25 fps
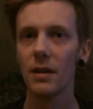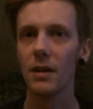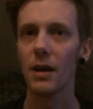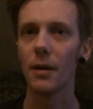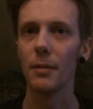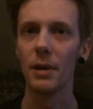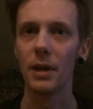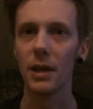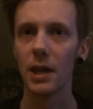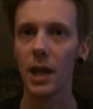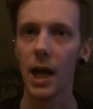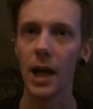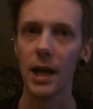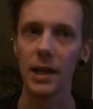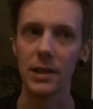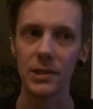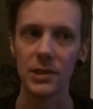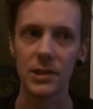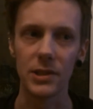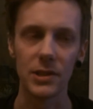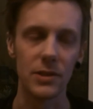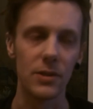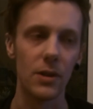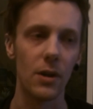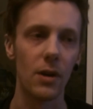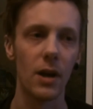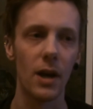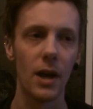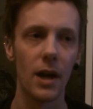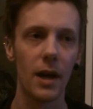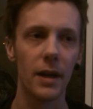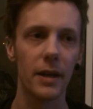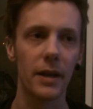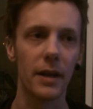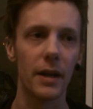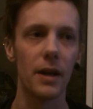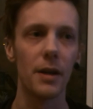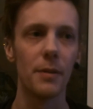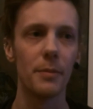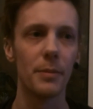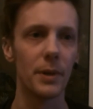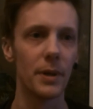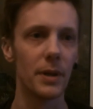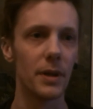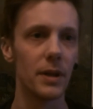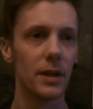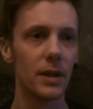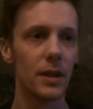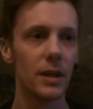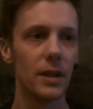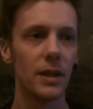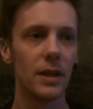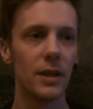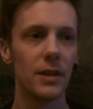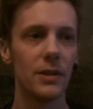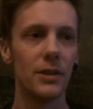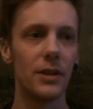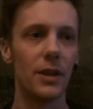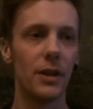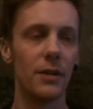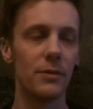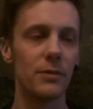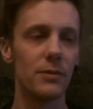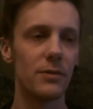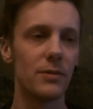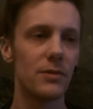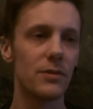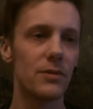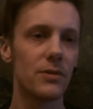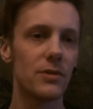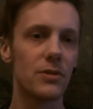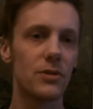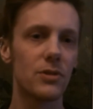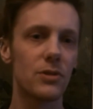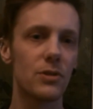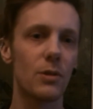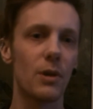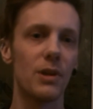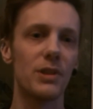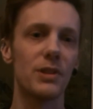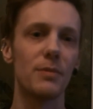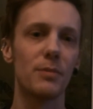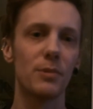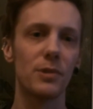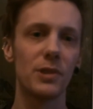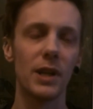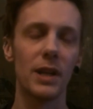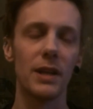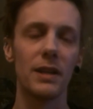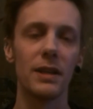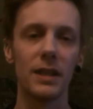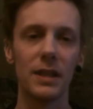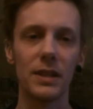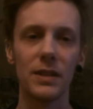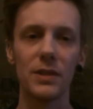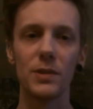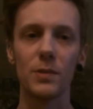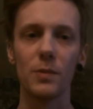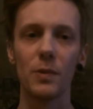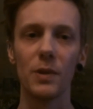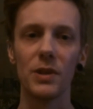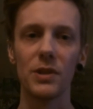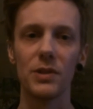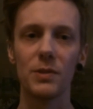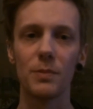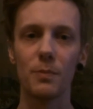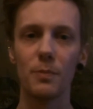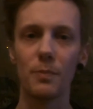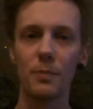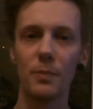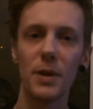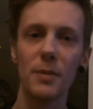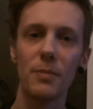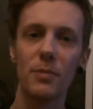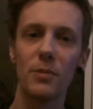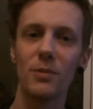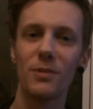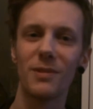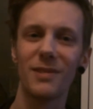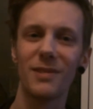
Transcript: I mean, layers is not a haircut, but quite simple techniques which people,